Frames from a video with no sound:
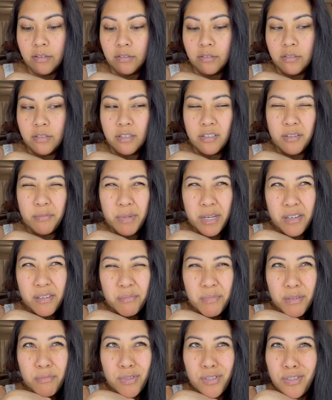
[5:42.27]
It took about
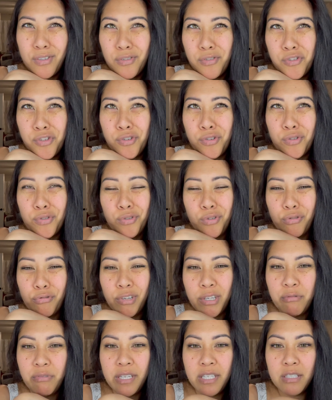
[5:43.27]
maybe
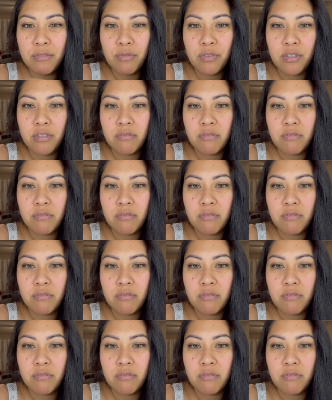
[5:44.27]
2-3 weeks for